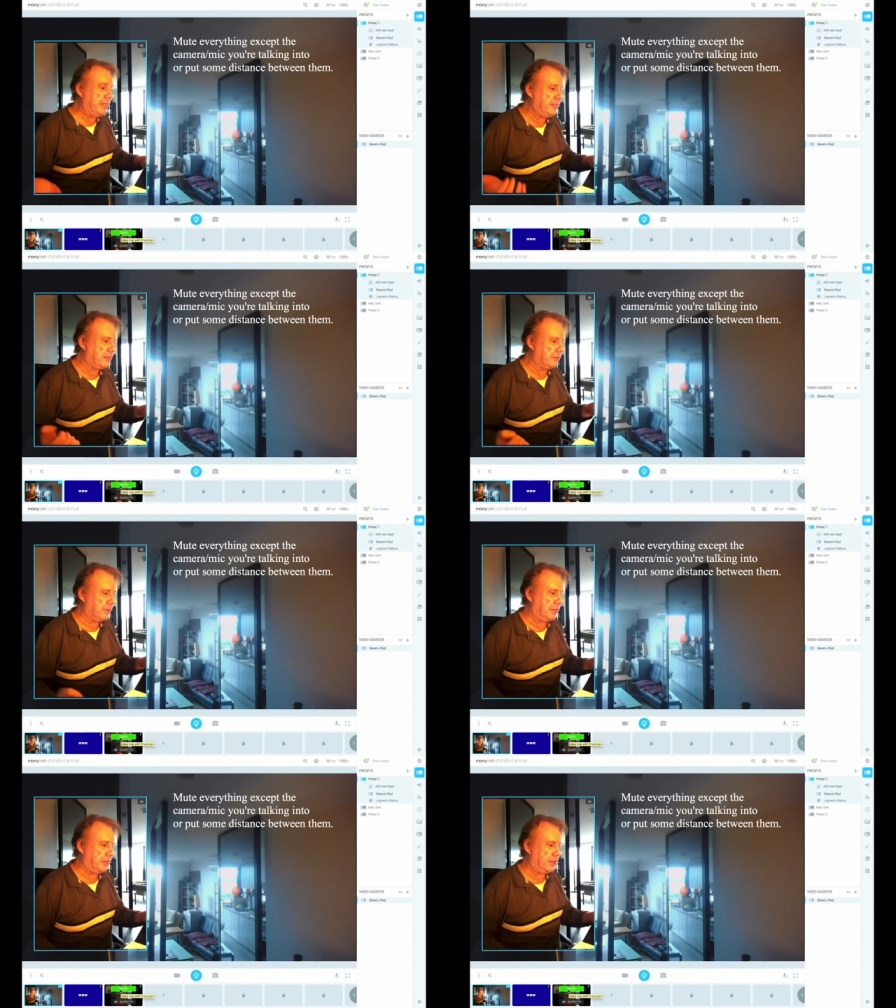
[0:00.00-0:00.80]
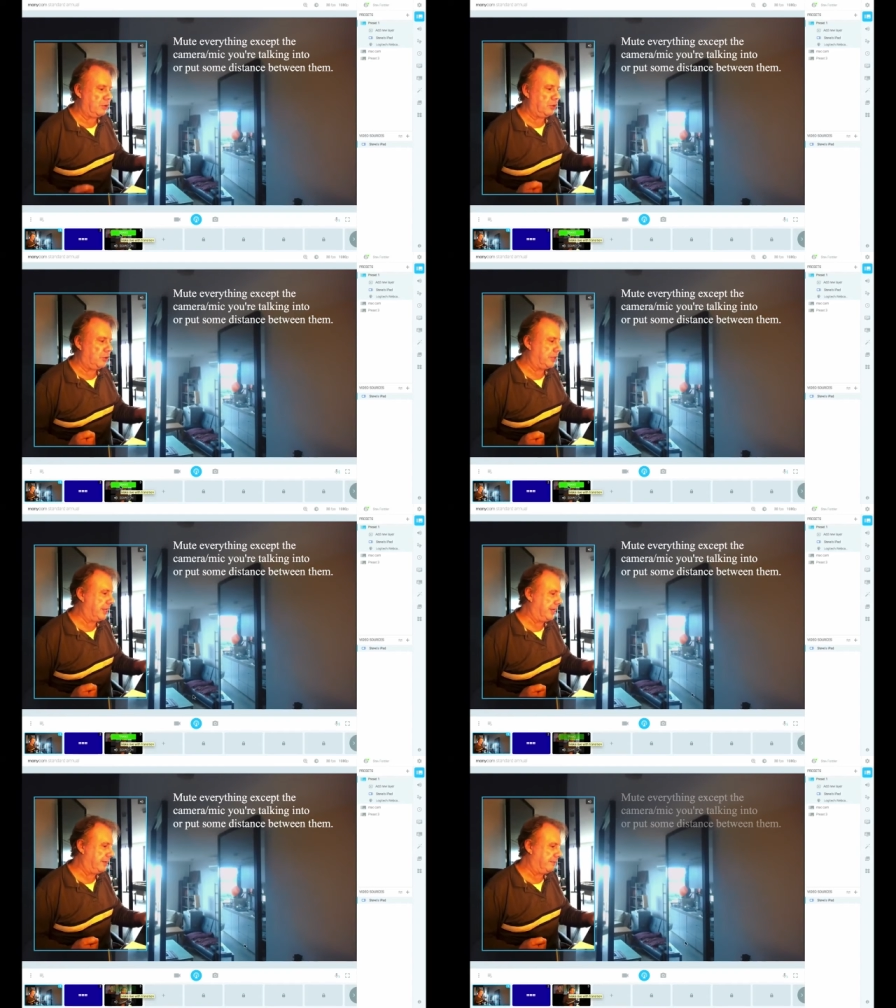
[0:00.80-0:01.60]
basically
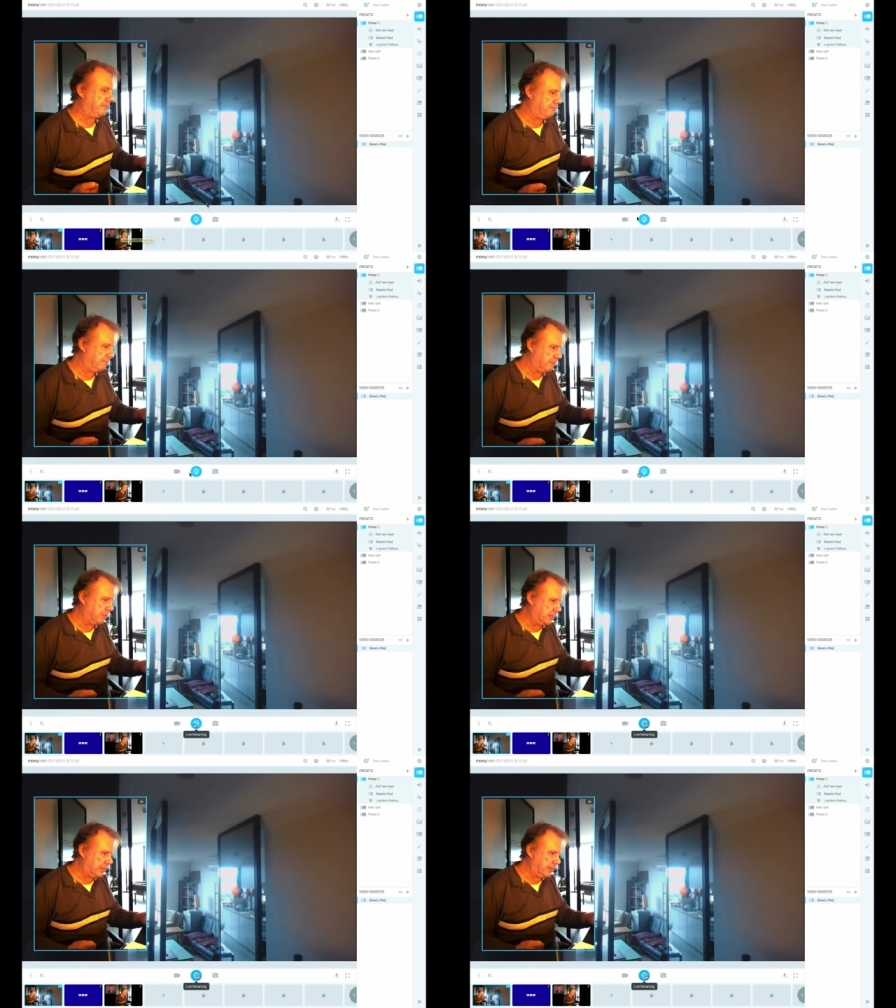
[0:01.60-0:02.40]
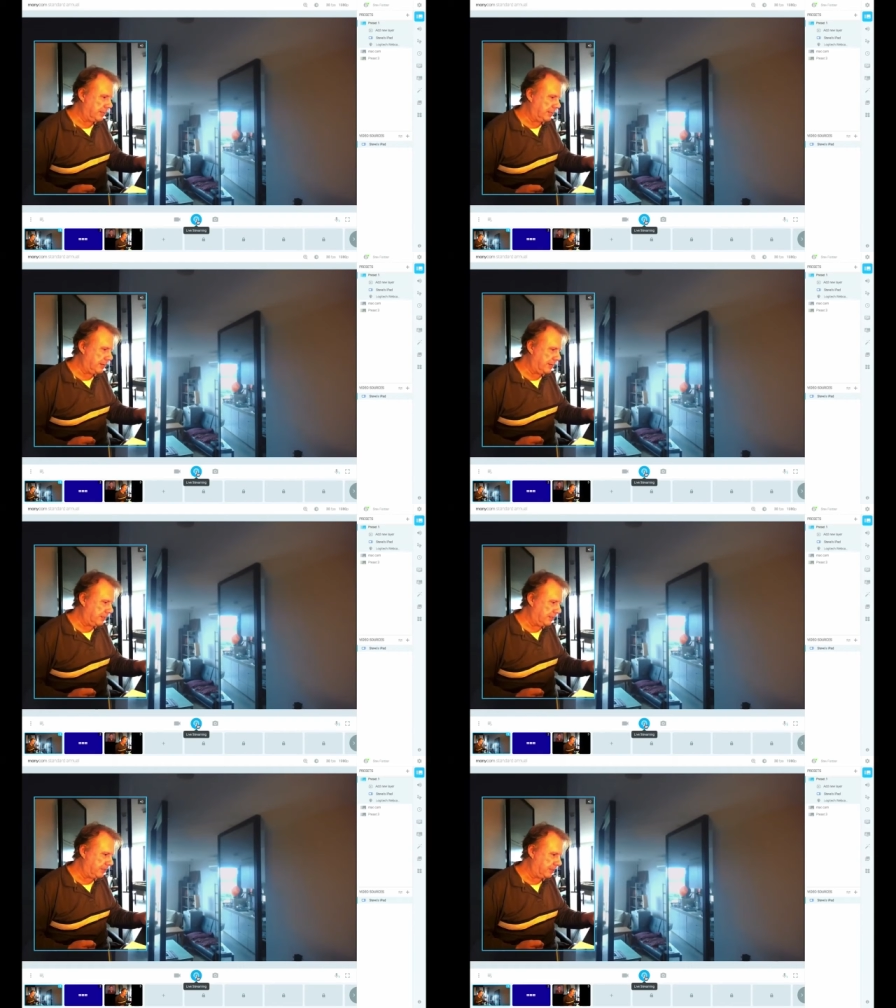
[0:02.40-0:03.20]
you can,
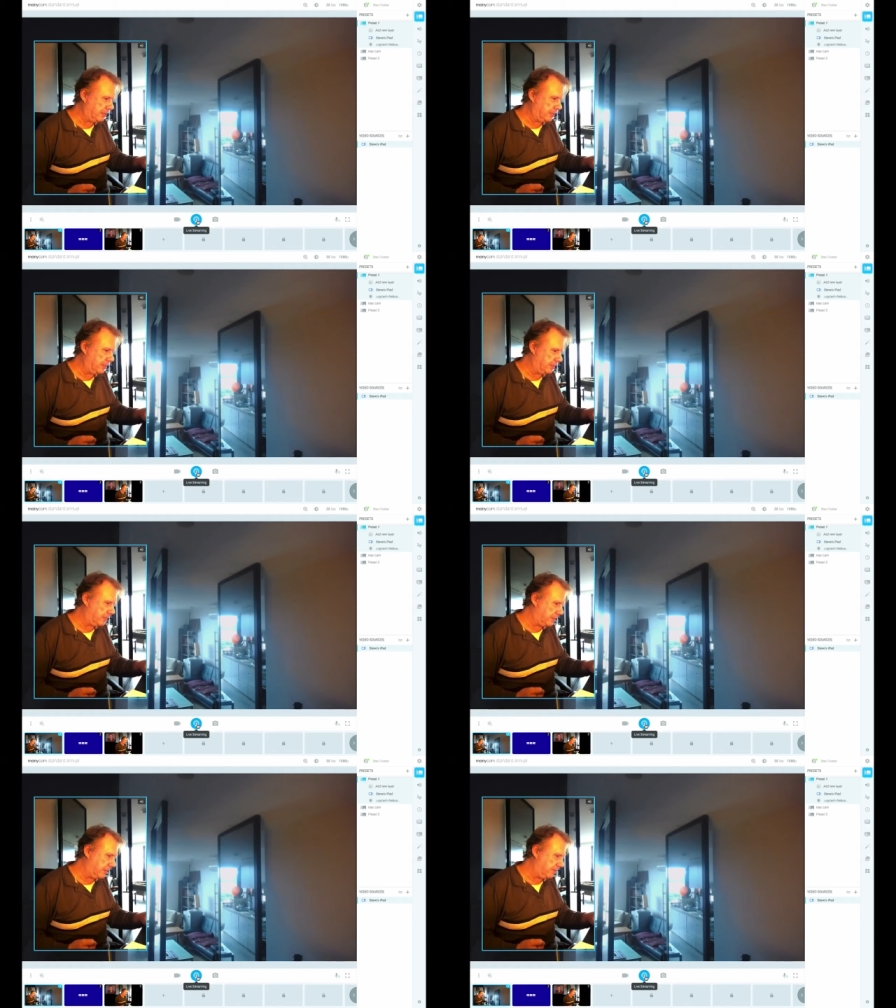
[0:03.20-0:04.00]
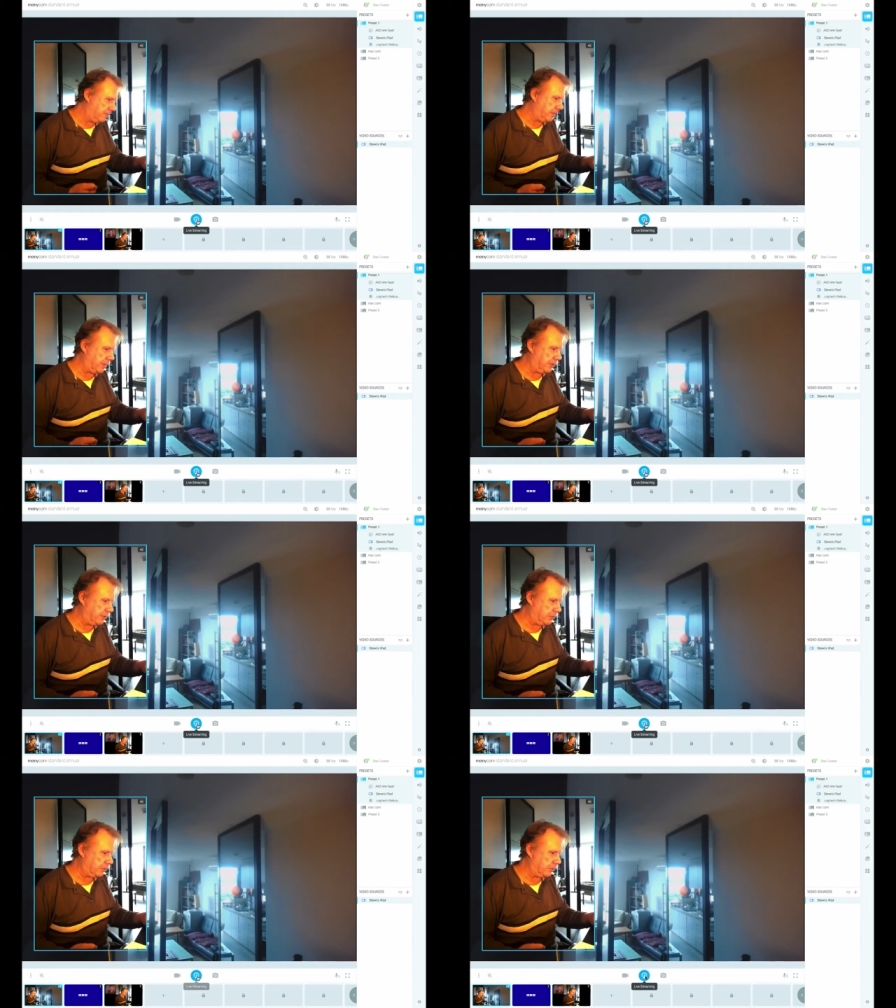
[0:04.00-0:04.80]
let's just see if we're going